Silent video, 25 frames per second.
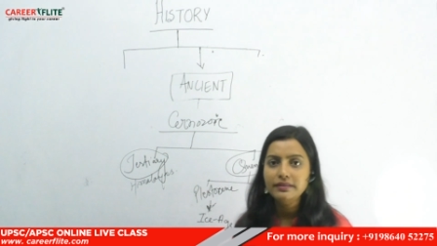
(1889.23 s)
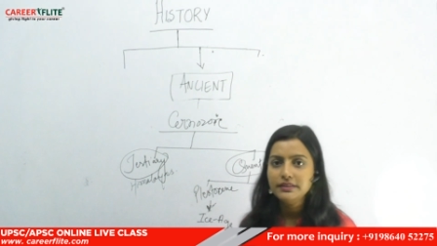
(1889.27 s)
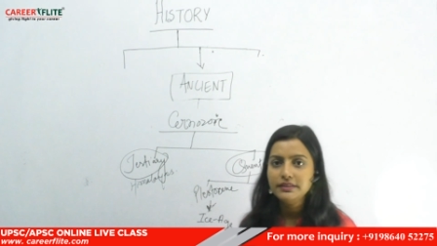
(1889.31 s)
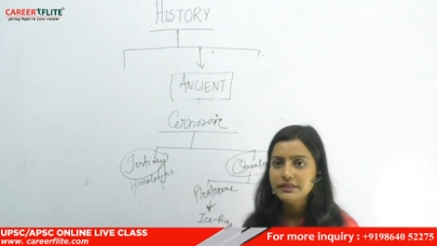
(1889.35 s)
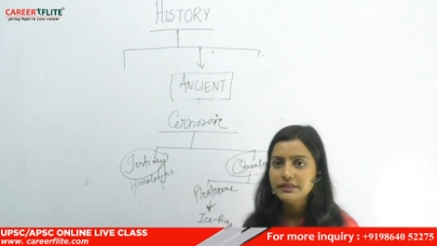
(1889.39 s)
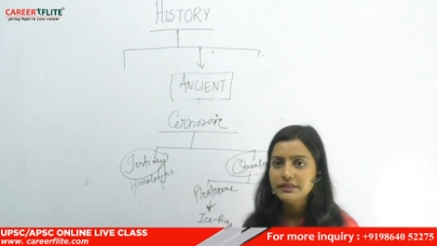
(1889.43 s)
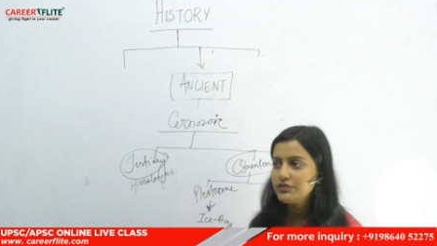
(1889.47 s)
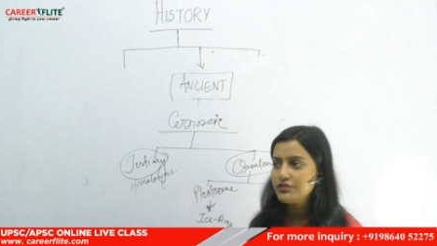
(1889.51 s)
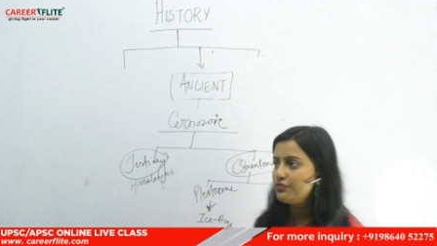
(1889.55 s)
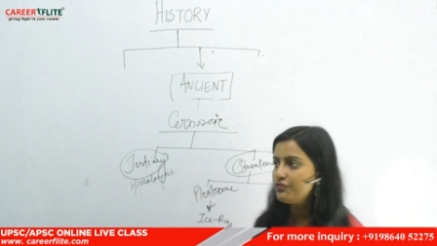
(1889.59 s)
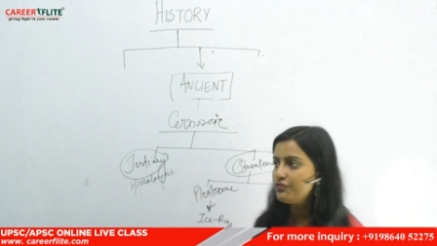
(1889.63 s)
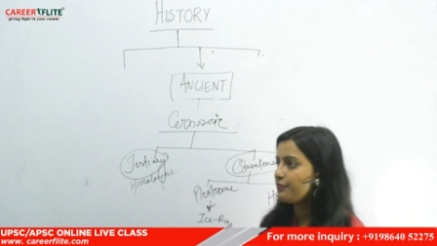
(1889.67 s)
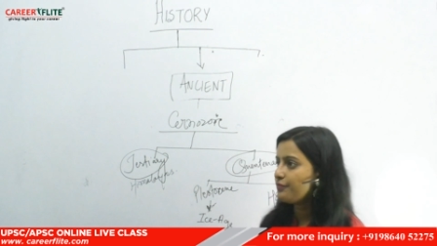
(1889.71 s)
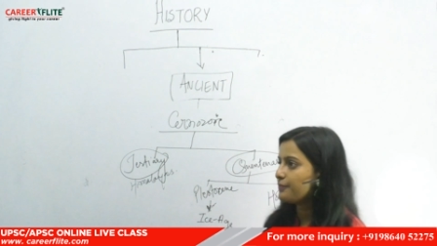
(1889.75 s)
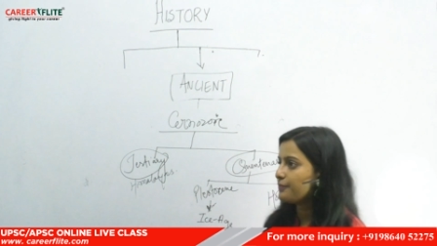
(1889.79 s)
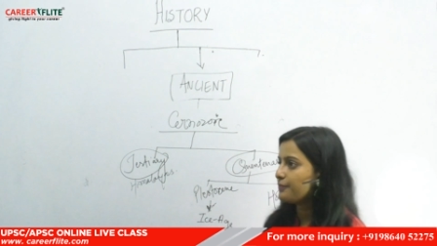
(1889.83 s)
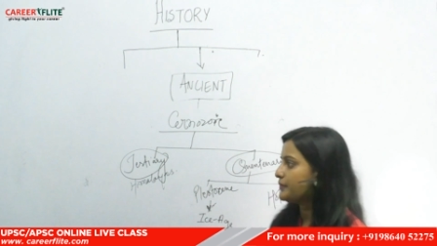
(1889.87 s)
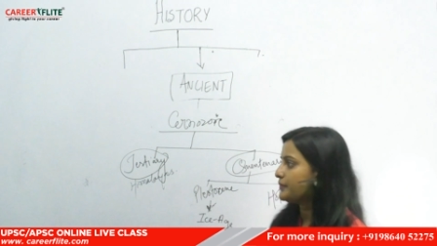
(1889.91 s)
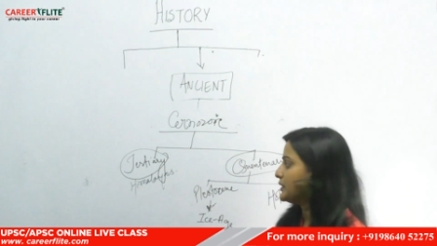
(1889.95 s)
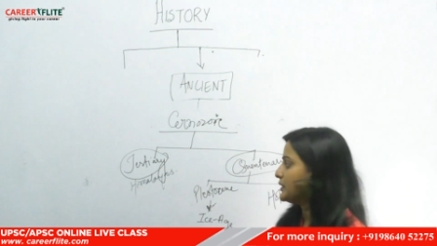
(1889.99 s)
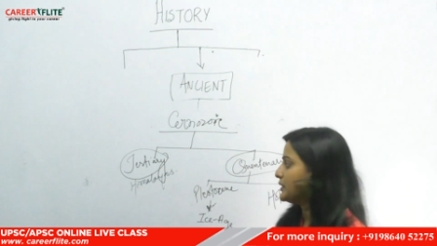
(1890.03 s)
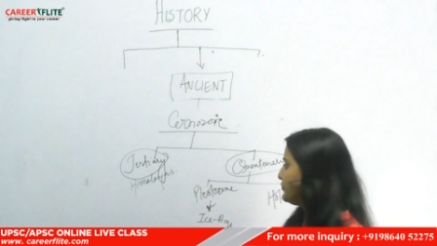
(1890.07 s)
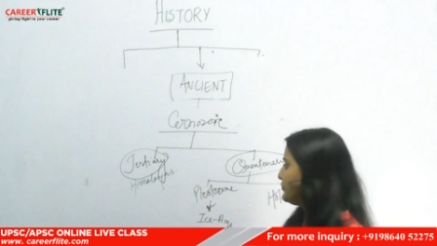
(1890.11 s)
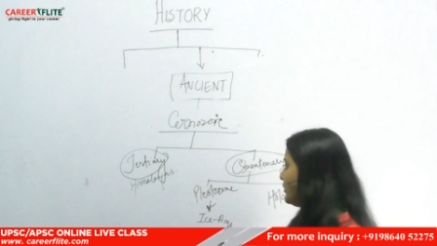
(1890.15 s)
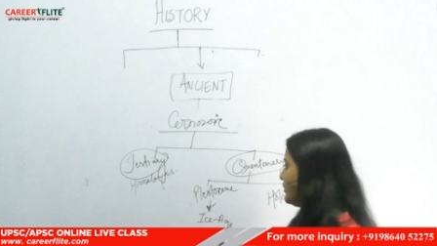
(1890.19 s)
is
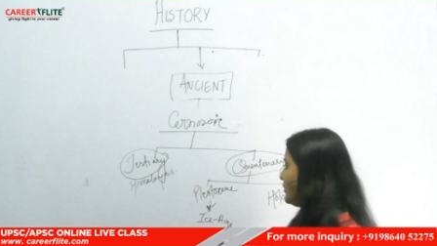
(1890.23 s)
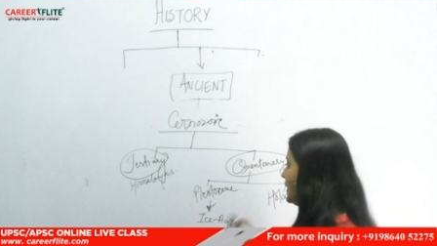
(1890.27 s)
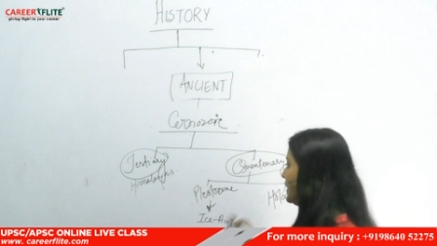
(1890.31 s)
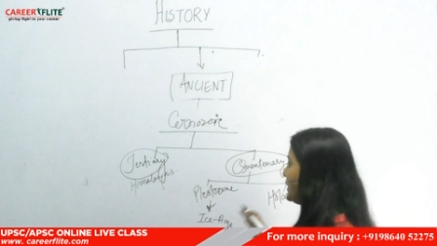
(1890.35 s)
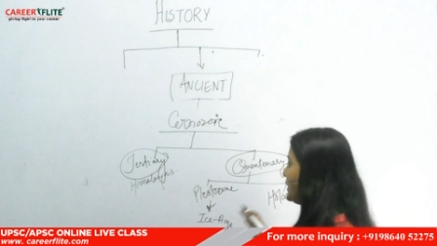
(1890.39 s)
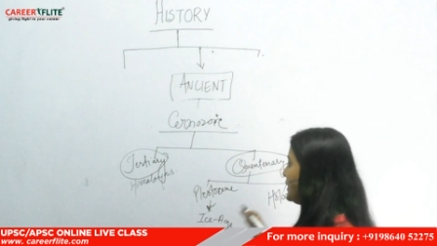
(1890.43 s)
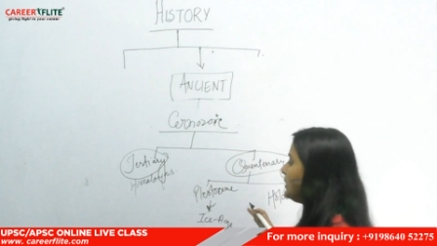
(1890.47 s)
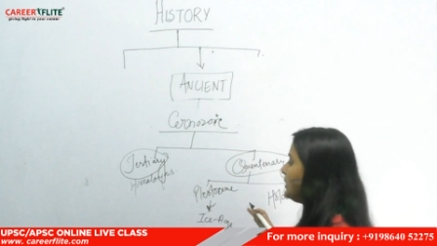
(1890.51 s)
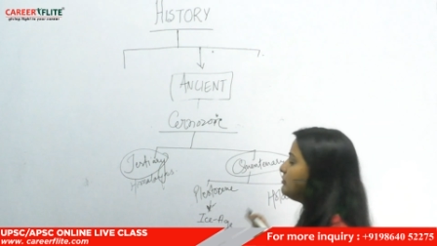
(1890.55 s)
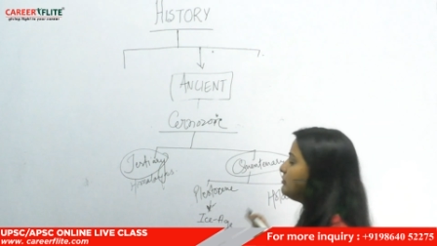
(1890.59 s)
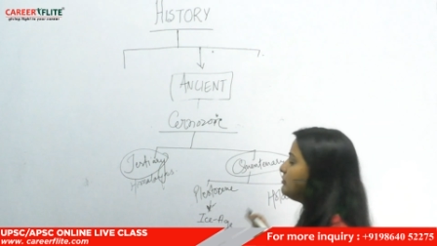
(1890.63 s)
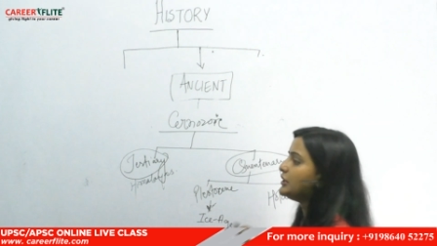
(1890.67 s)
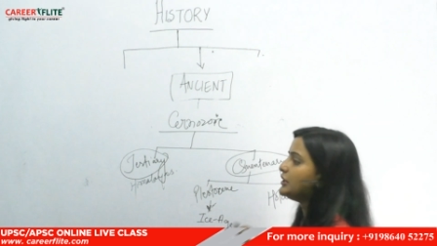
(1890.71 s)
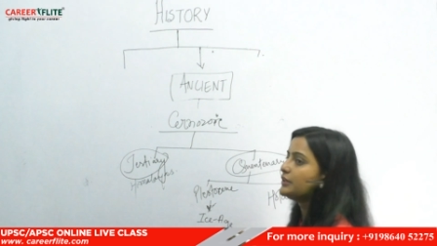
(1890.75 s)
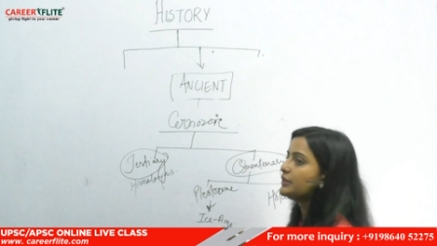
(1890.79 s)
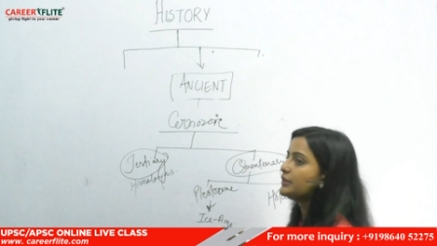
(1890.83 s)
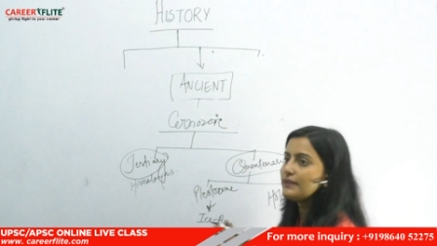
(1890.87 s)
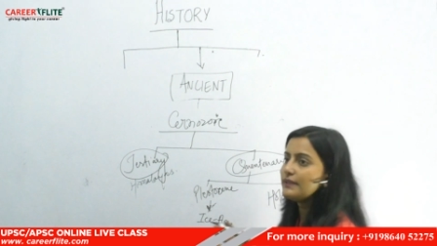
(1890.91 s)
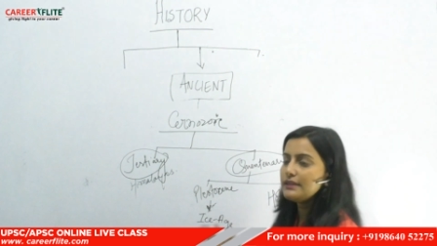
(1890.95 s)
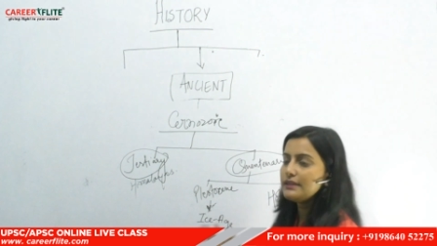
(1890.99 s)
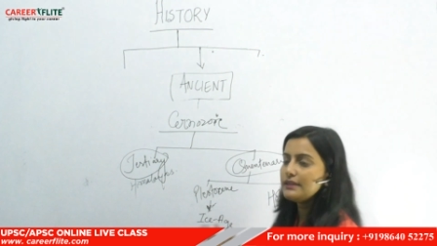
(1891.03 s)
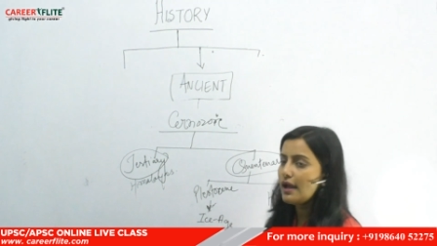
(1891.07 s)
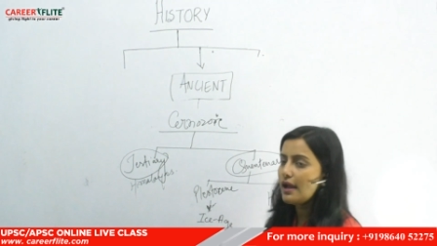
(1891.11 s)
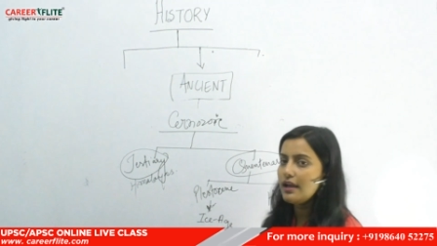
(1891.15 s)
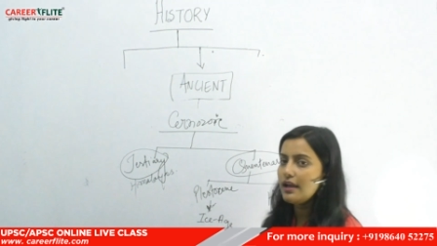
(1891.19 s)
fully covered with
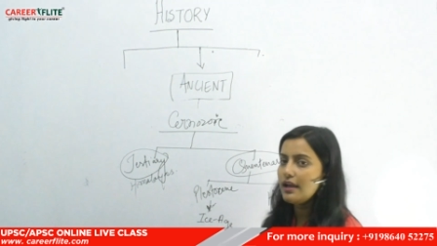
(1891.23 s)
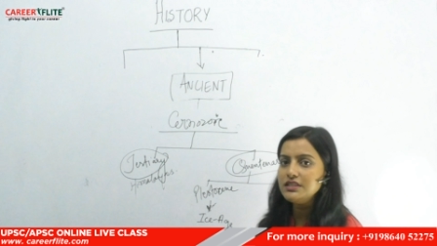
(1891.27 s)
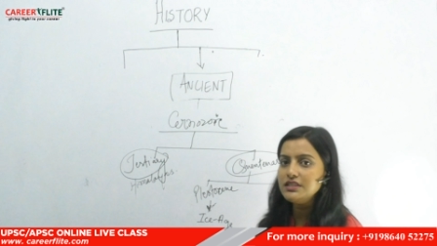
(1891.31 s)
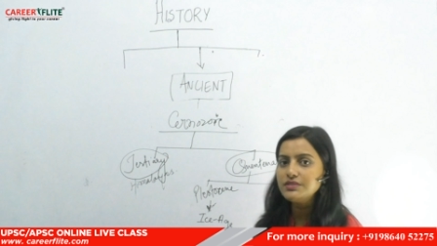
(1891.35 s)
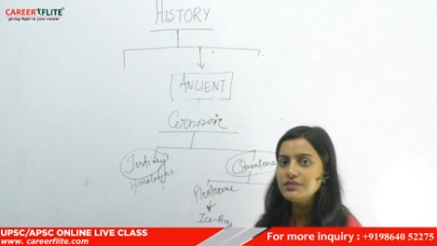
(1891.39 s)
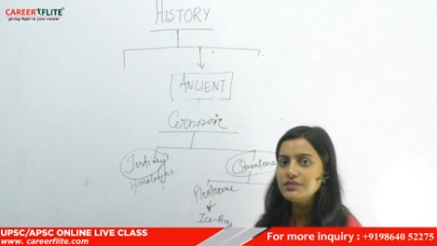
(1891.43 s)
ice,